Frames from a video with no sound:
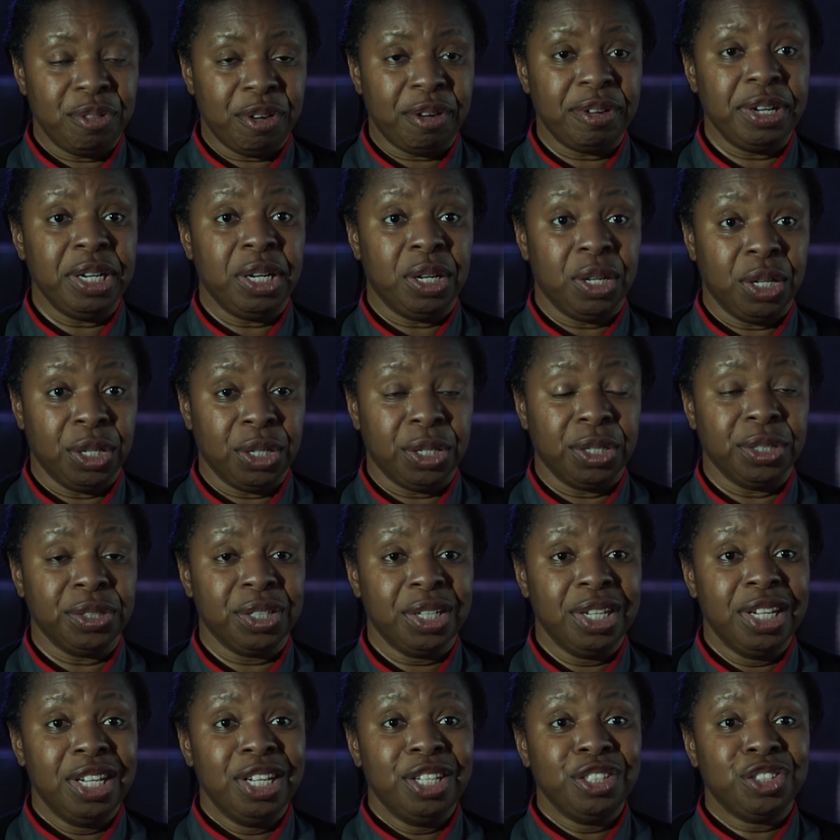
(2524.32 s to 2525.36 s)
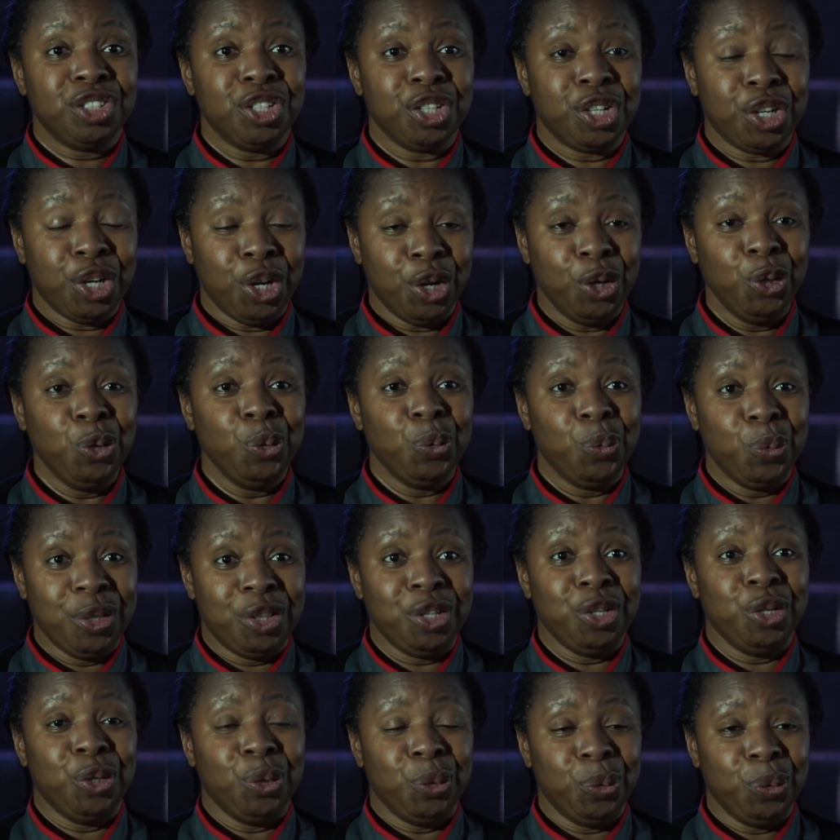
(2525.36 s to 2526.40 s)
very hard to cope with
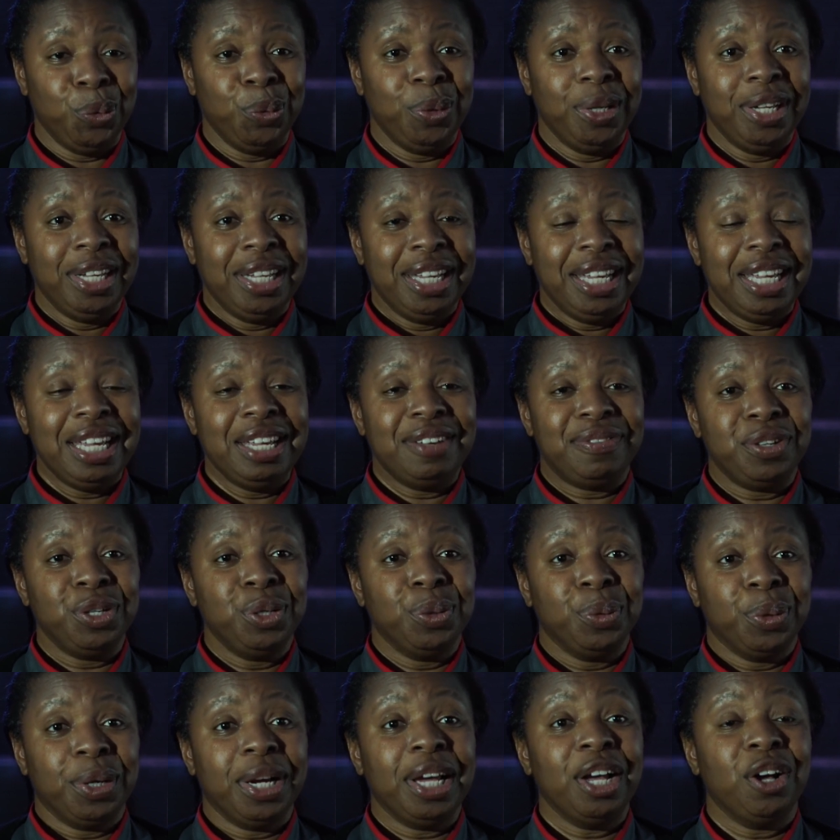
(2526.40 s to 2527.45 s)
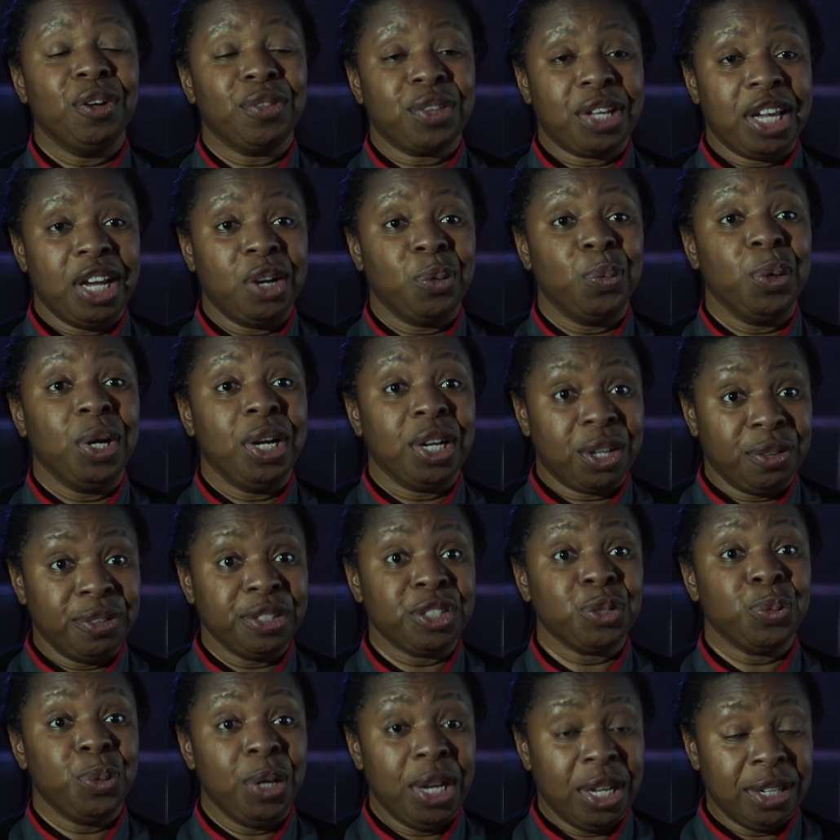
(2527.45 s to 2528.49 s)
you if you were a healthcare worker
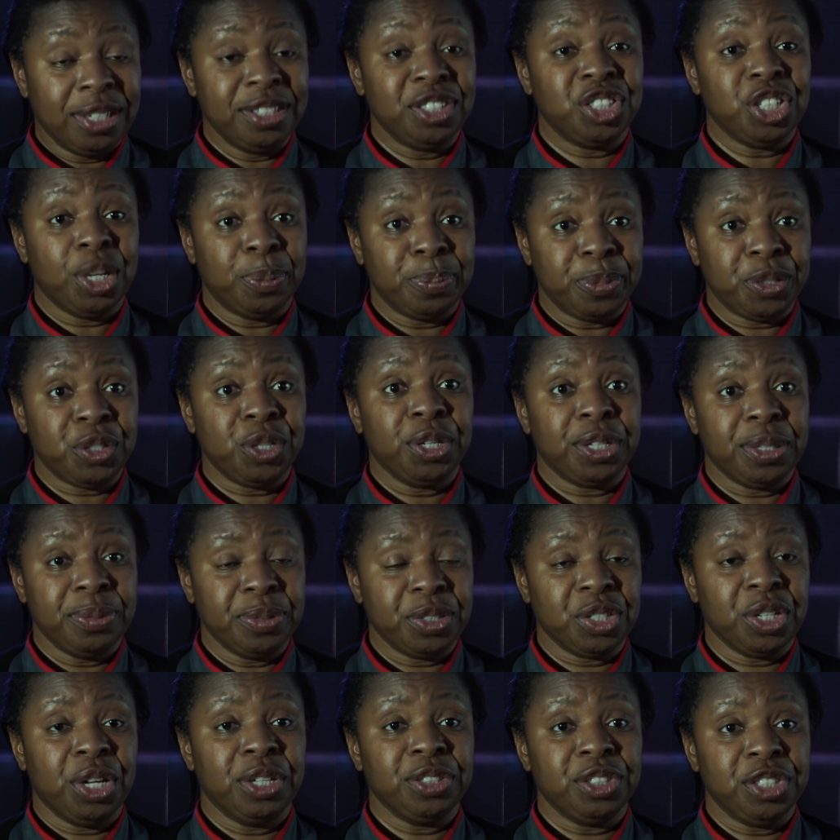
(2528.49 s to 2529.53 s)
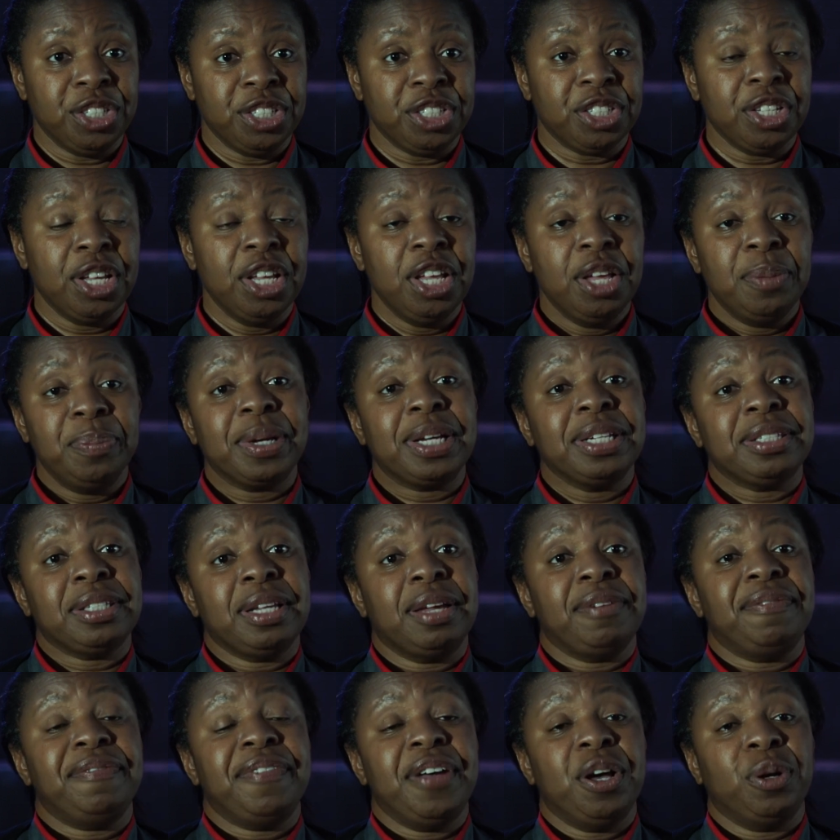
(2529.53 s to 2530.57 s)
as well in some circumstances because
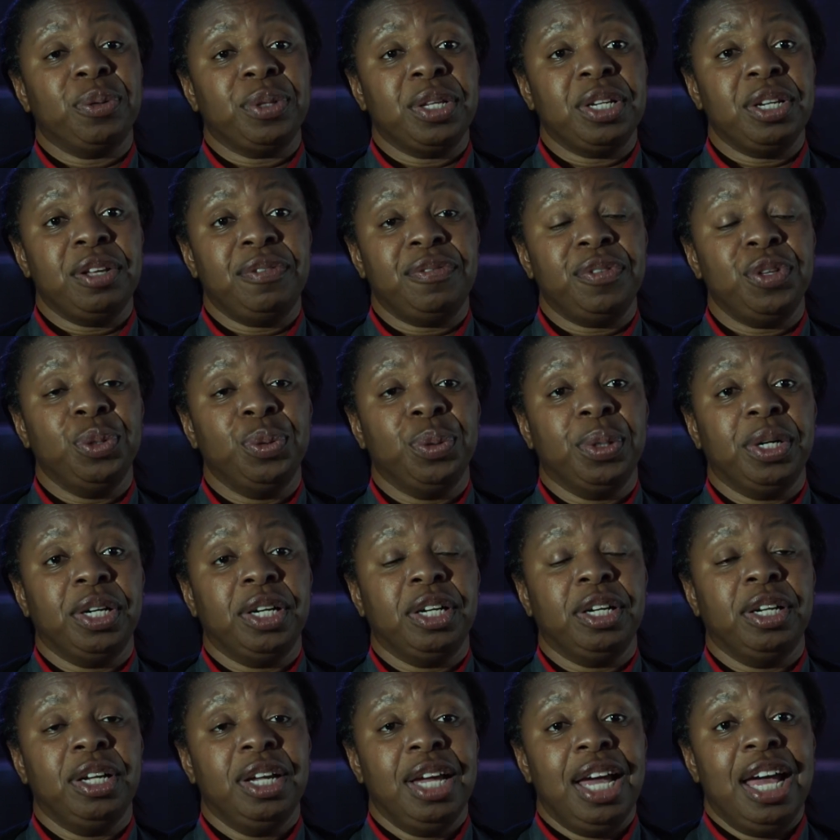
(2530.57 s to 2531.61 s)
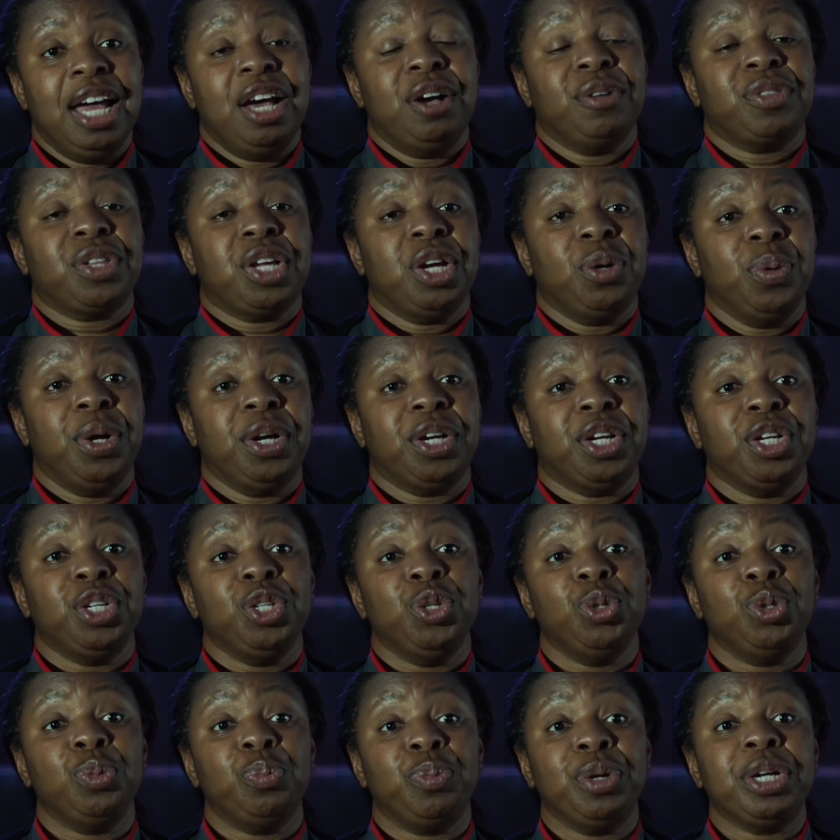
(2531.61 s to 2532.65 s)
they felt that if you were a healthcare worker
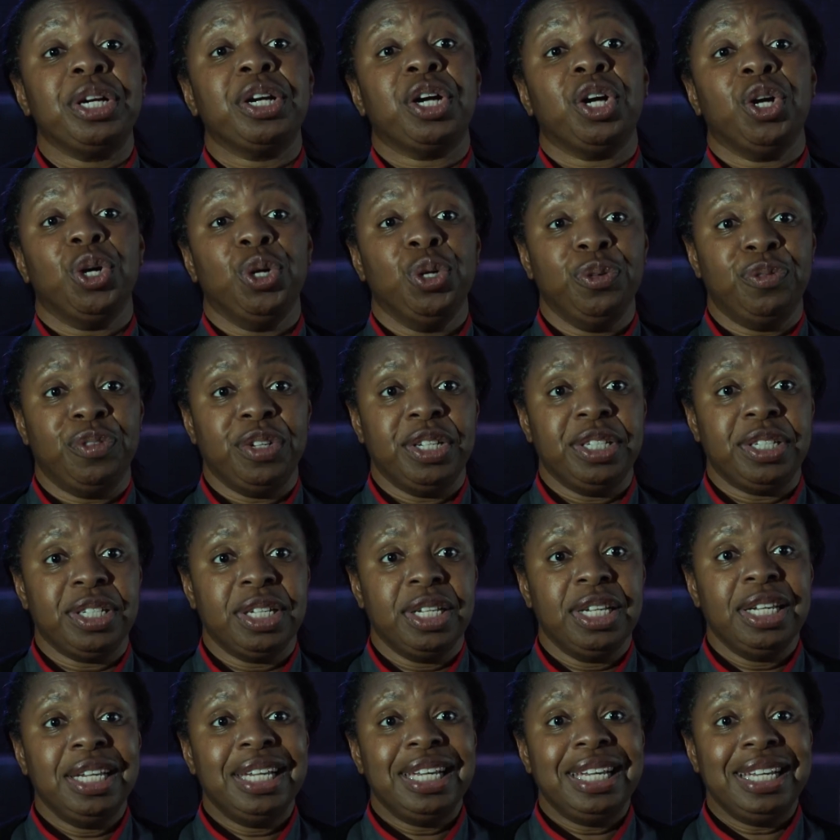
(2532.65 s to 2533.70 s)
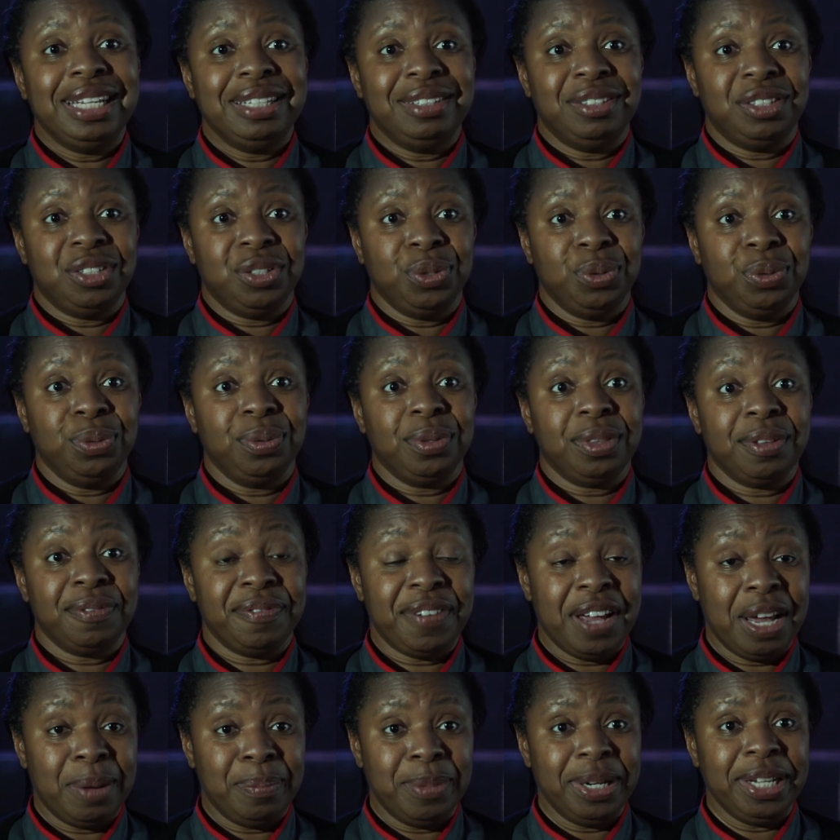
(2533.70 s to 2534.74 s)
you'd bring COVID into the
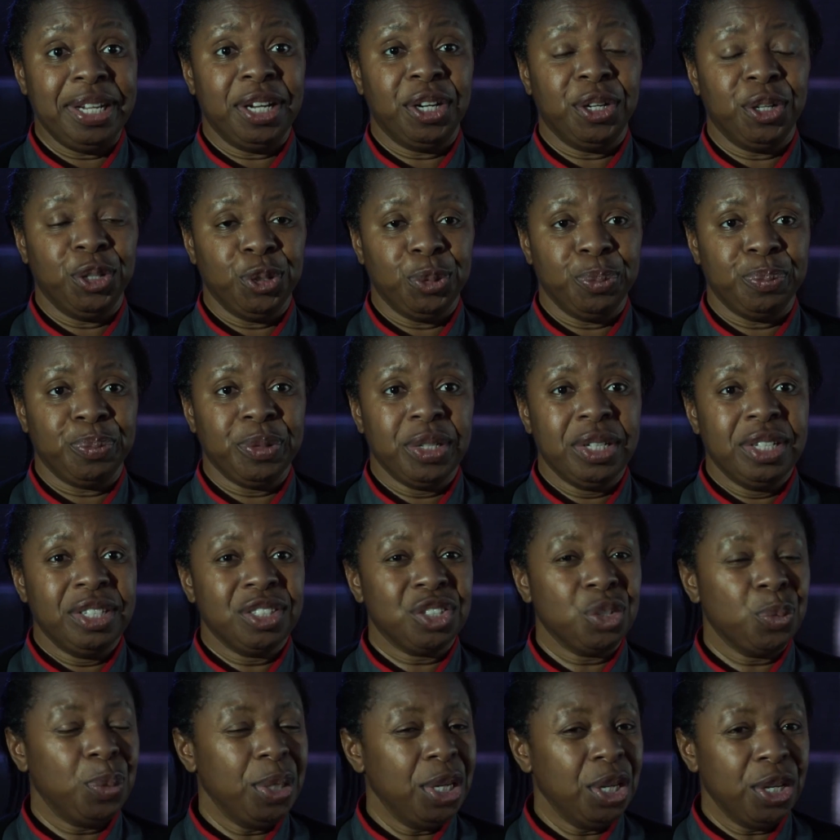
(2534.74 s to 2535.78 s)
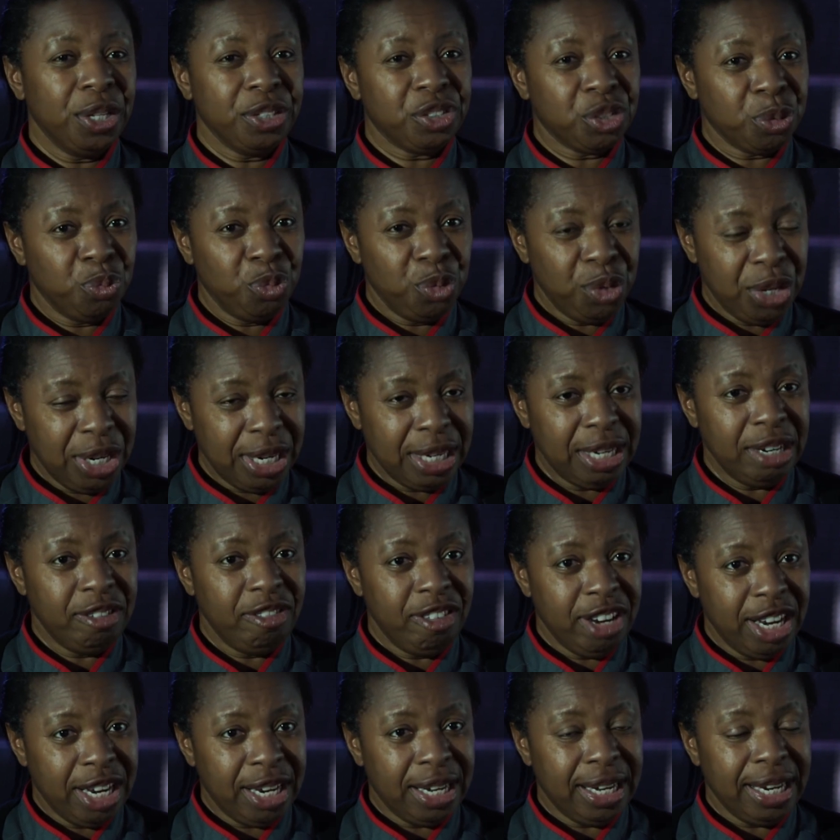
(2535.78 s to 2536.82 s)
family home. So we heard some really,
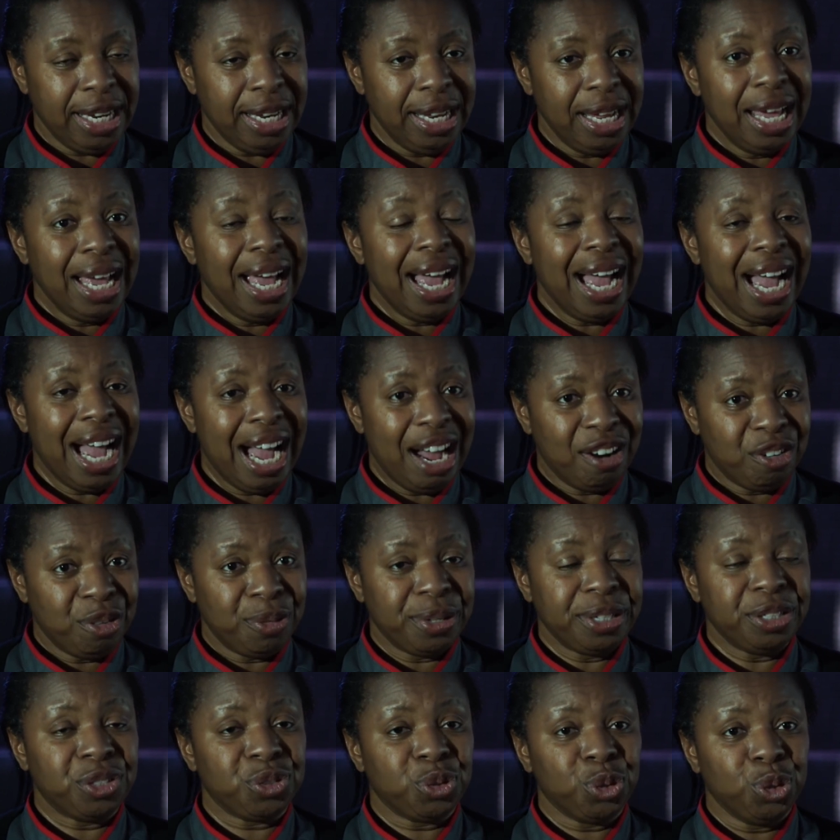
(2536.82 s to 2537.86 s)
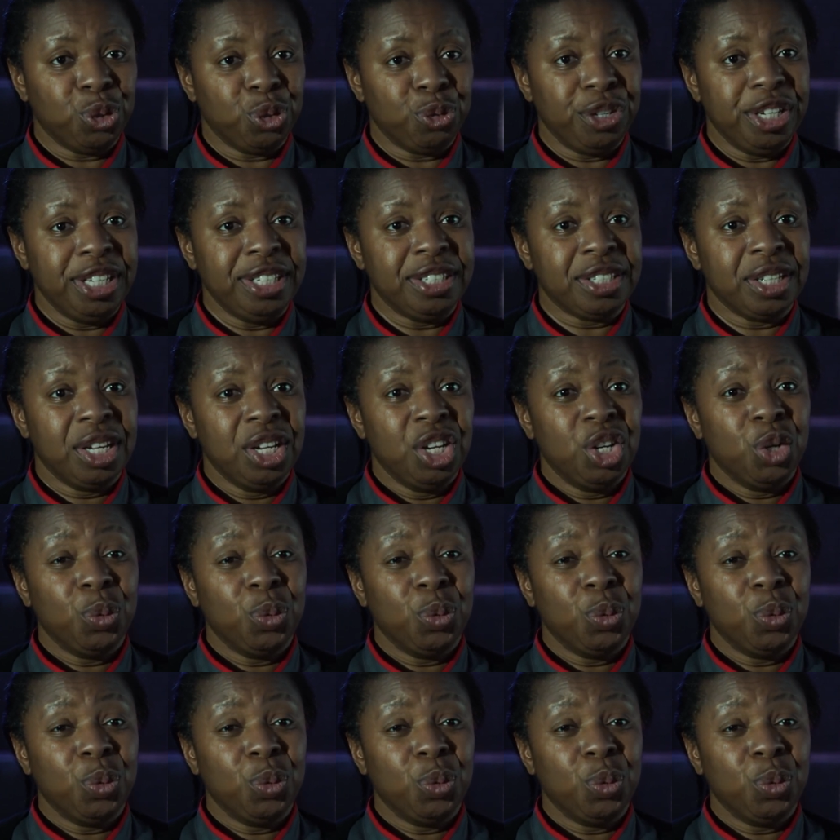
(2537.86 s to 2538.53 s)
really harrowing stories.